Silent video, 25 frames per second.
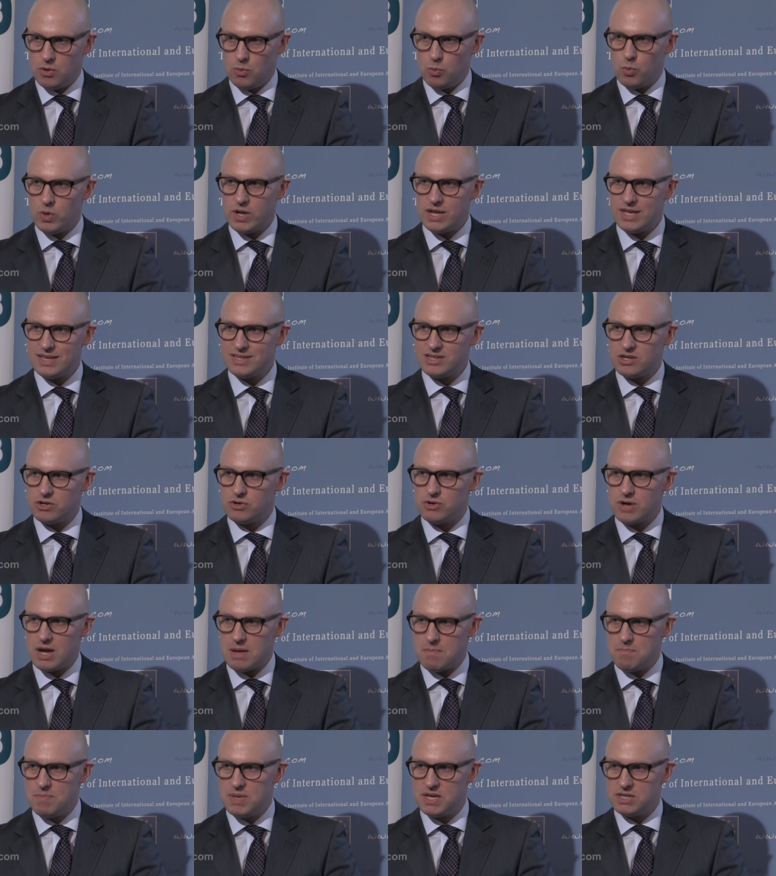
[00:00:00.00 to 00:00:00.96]
we need to
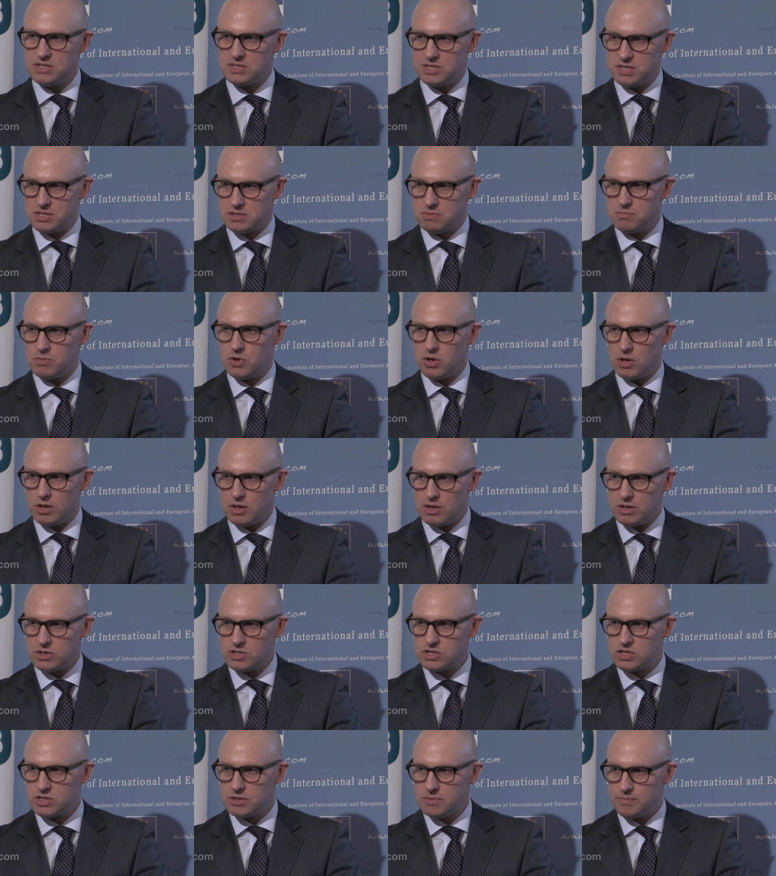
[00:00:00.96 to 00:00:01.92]
create business
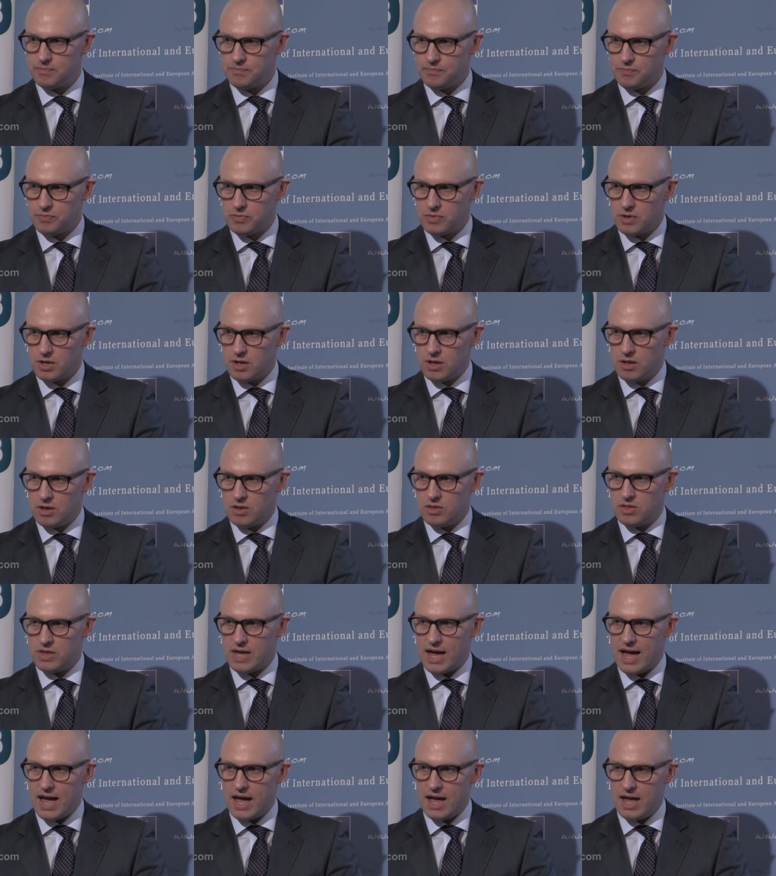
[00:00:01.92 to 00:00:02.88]
models
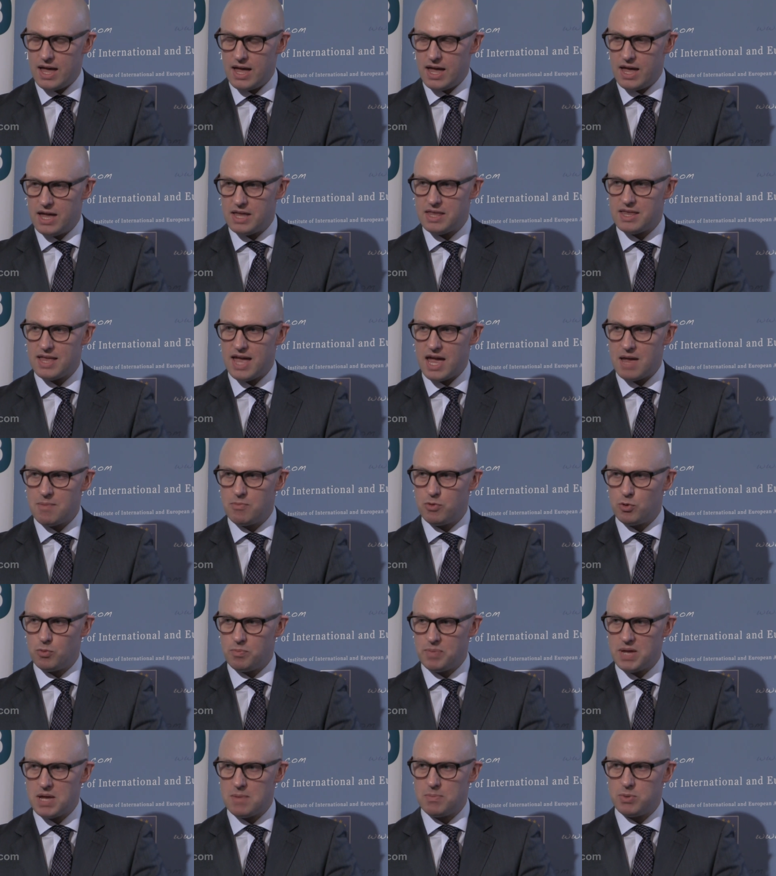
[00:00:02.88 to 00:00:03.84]
that
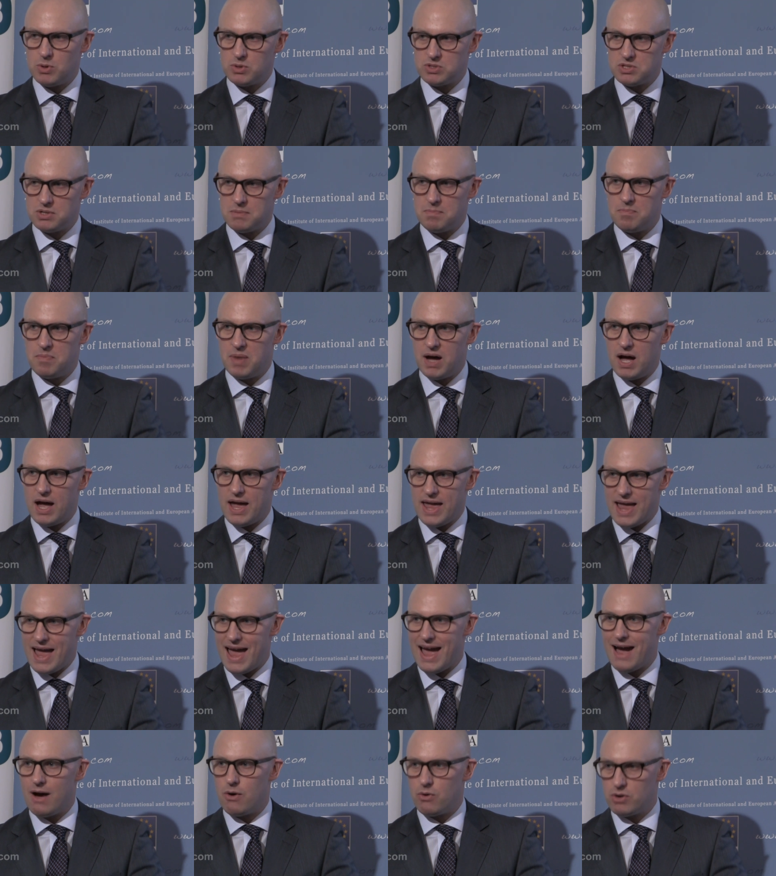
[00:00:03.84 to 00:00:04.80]
enable people to buy
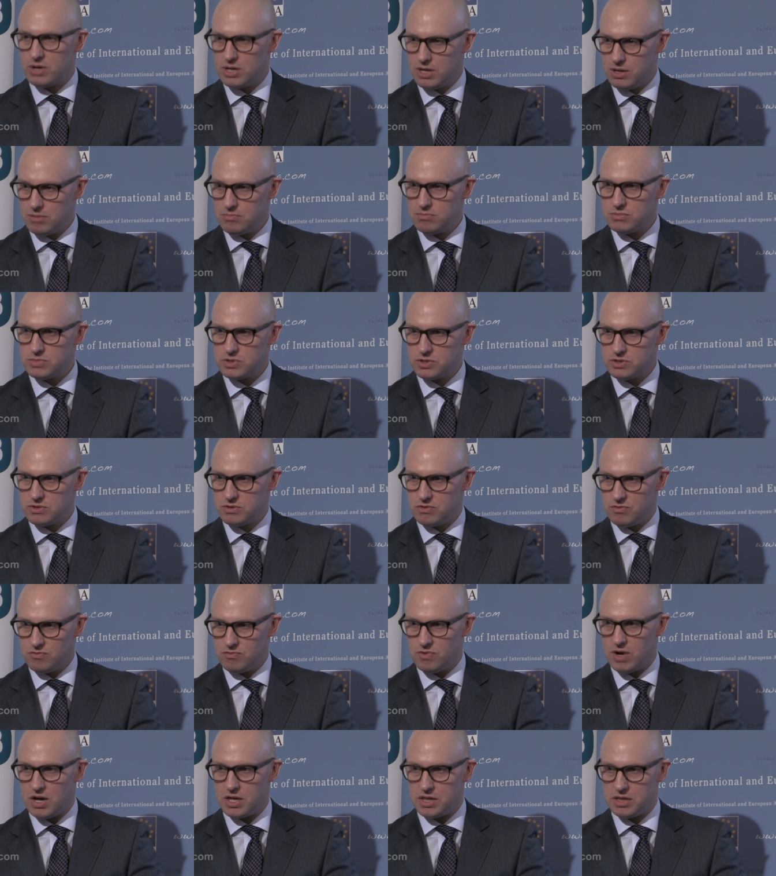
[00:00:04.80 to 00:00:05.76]
outcomes
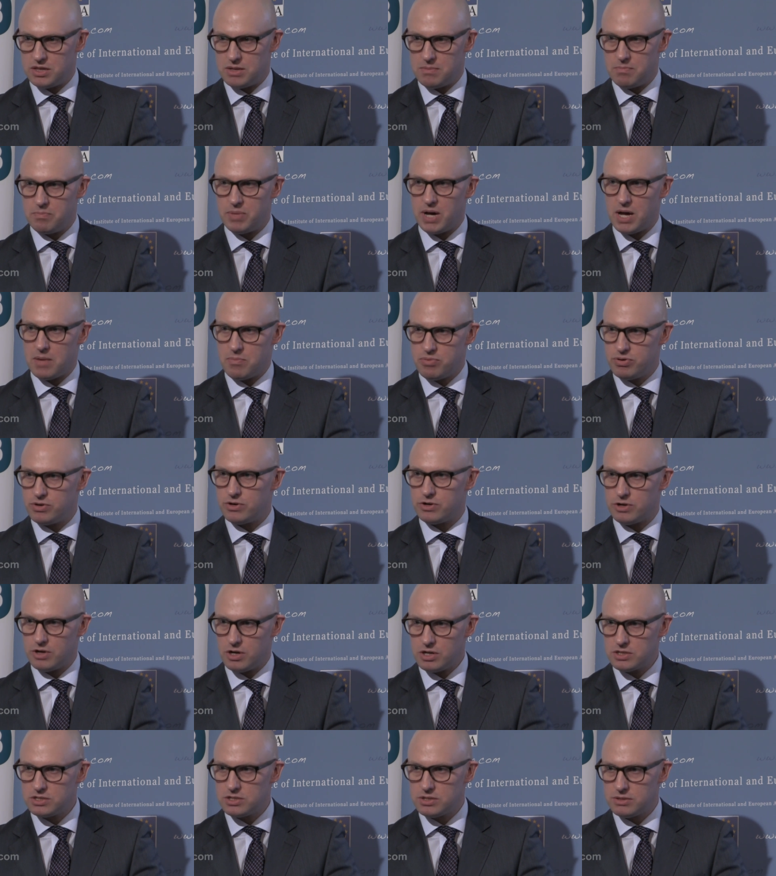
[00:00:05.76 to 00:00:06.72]
rather than buy
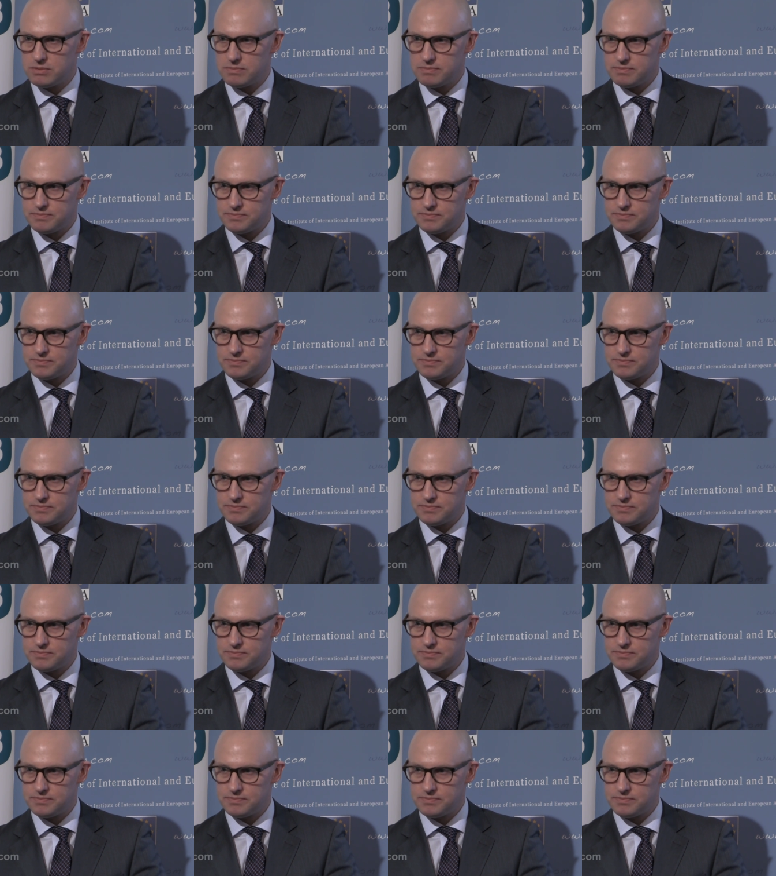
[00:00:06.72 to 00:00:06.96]
product.